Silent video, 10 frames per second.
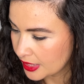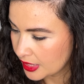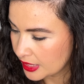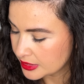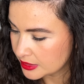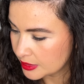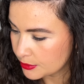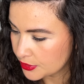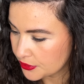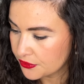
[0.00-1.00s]
Uh, it's
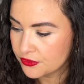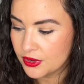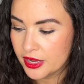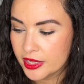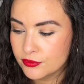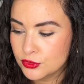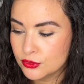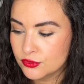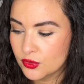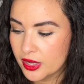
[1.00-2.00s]
number
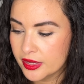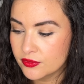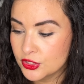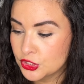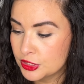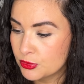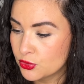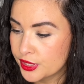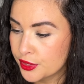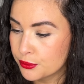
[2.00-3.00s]
525
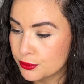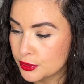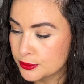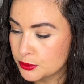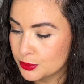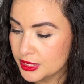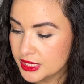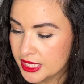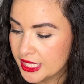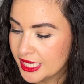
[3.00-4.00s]
Shimmering Rosewood.